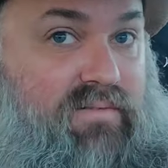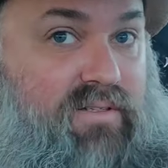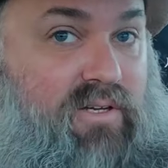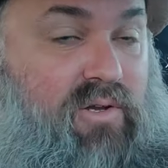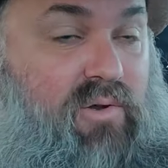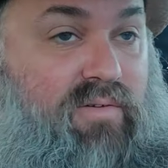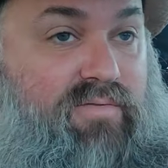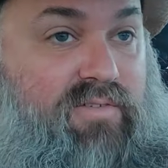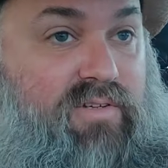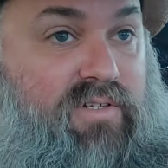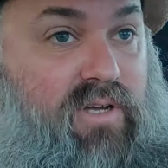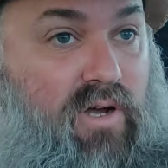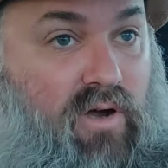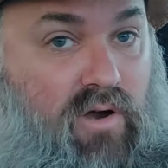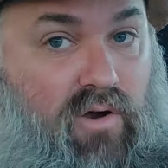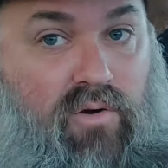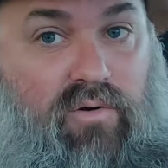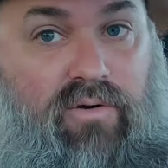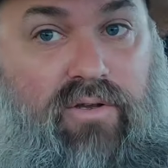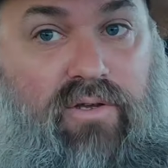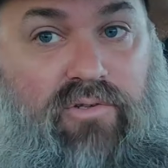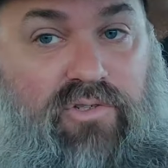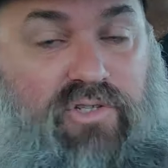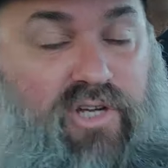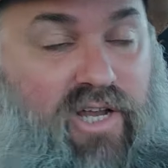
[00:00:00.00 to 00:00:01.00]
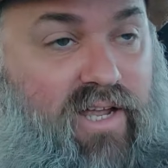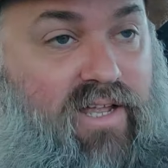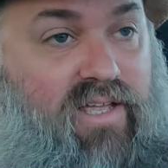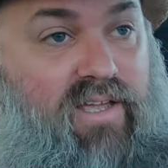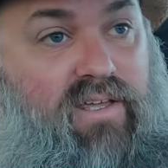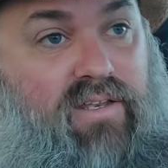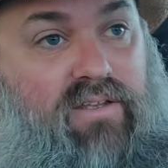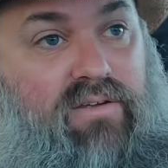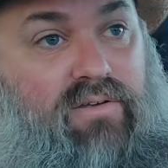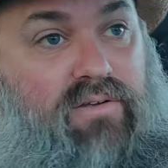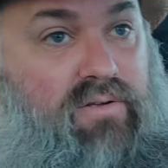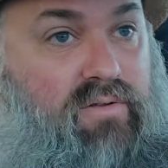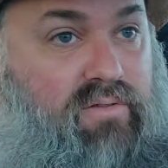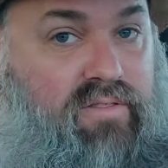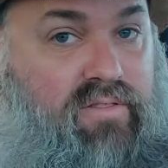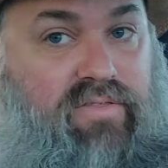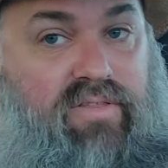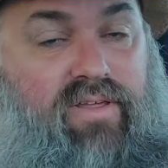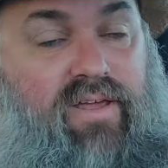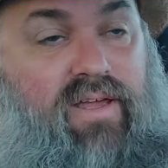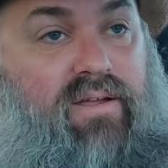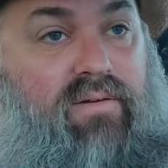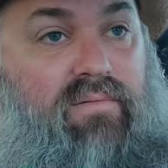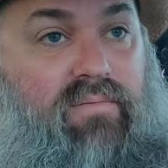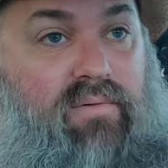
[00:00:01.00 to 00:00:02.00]
You have to go, you check in, you do the
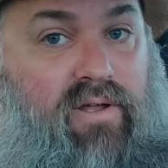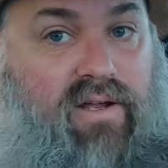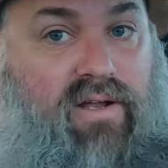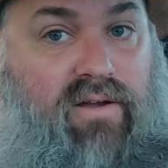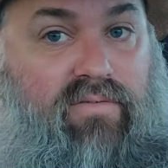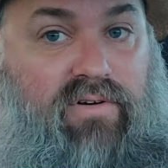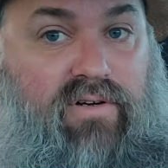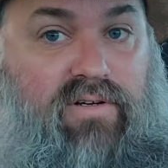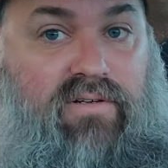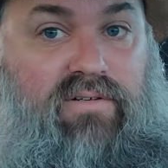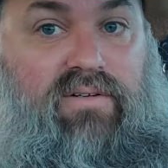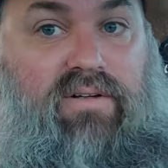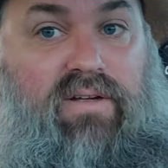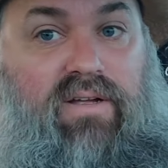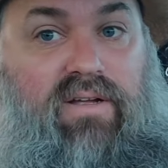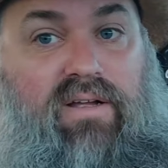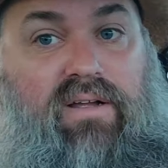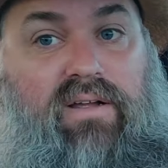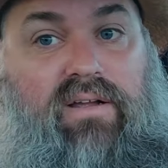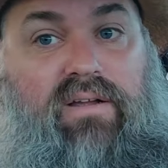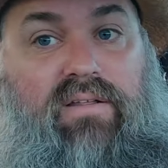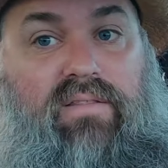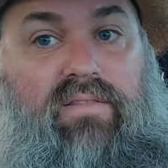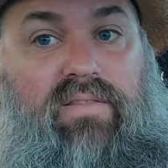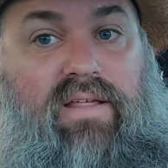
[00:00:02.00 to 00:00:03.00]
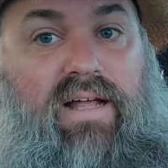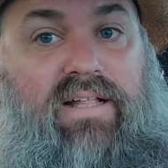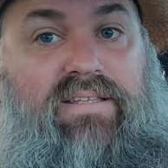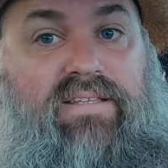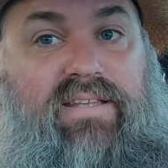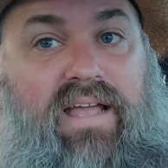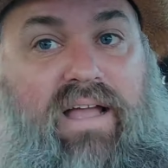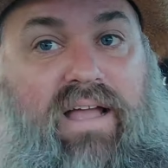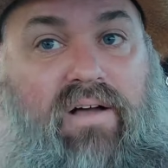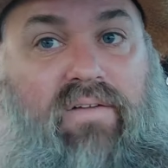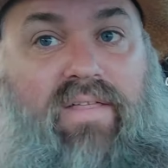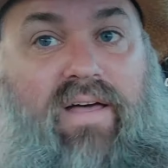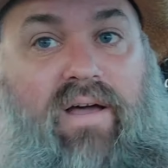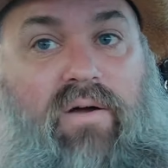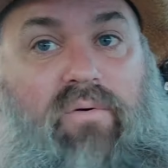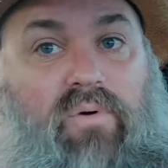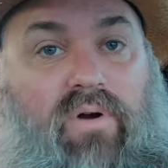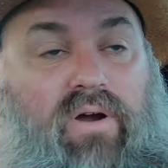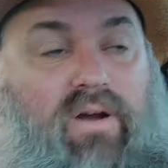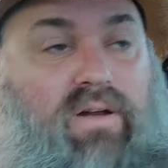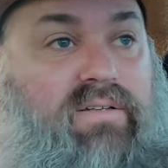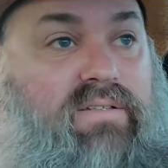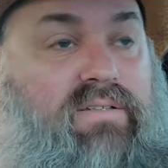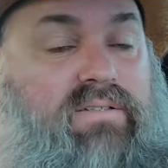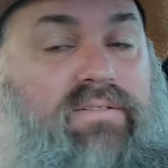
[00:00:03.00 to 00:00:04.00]
thing, whatever. That's how that
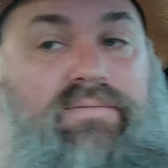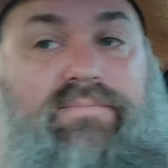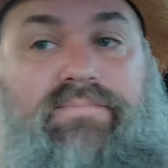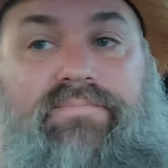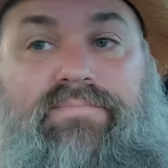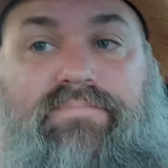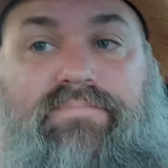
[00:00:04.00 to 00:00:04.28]
works.